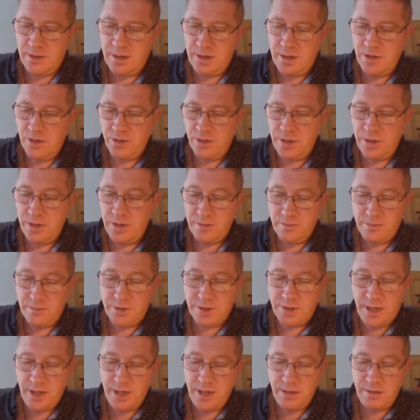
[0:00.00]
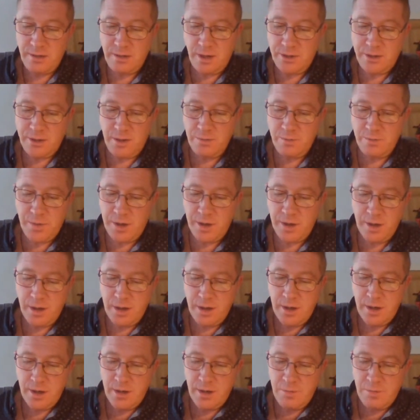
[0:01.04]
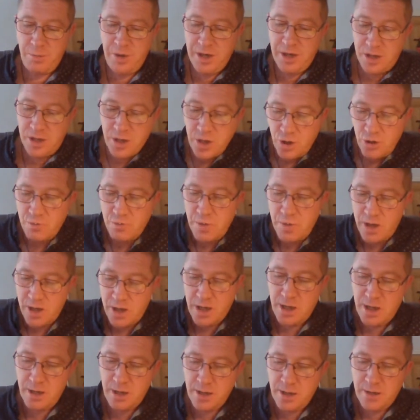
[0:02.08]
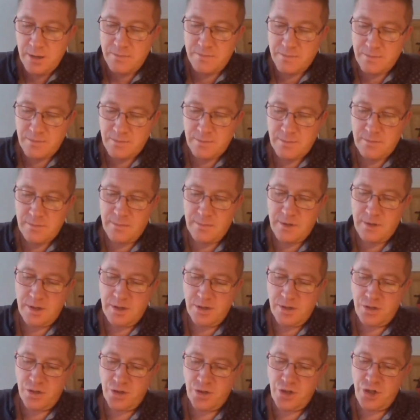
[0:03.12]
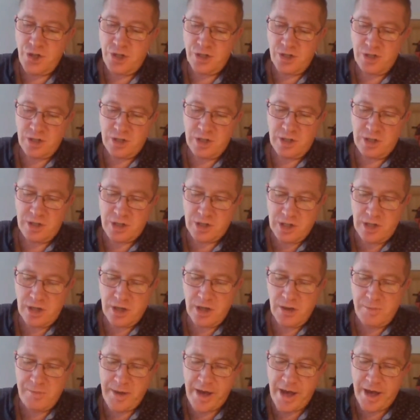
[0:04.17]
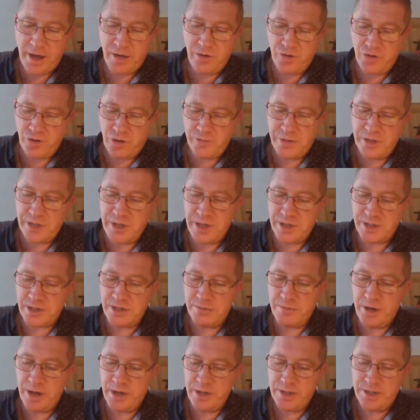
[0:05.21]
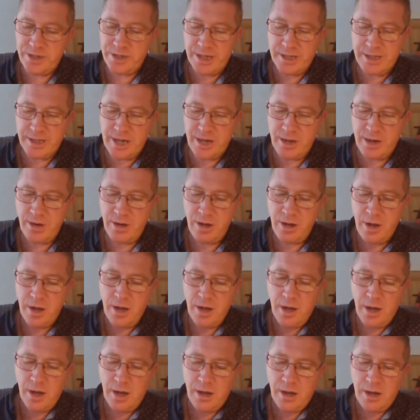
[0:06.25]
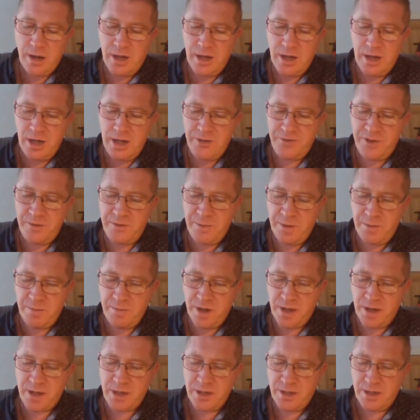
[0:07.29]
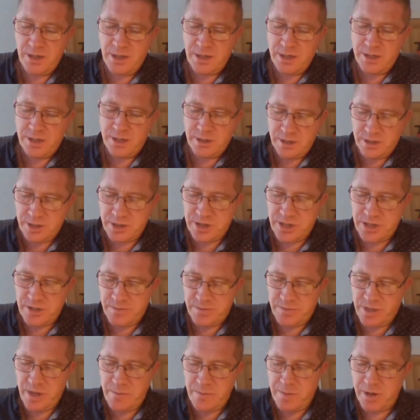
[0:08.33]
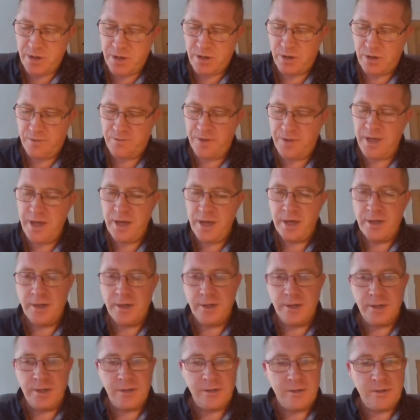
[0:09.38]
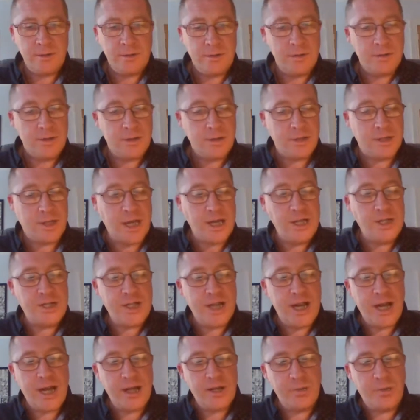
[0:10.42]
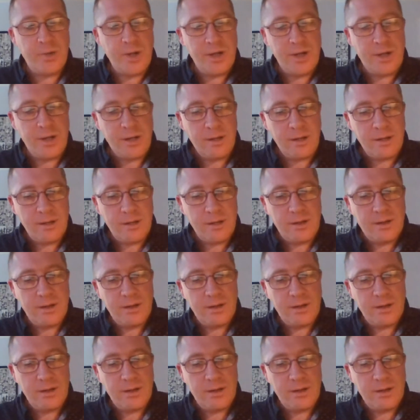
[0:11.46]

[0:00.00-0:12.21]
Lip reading: I nodded, saying nothing, but being the new me, she unslung her pack and dropped it next to mine and sat down, and I lifted my mug and sipped tepid coffee, gazing out the window.